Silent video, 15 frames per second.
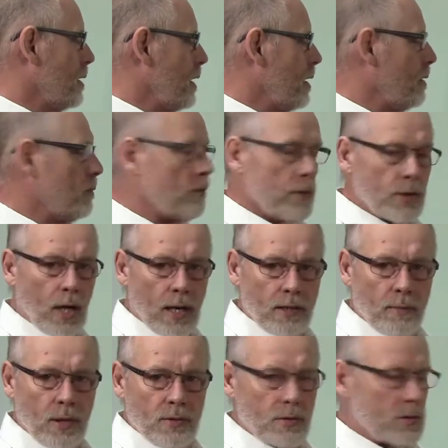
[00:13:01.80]
Again, we talked
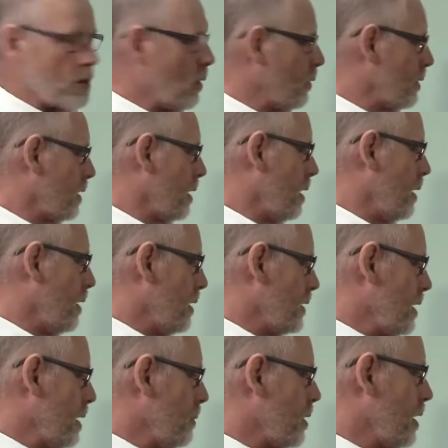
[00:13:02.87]
about the zone, uh, the team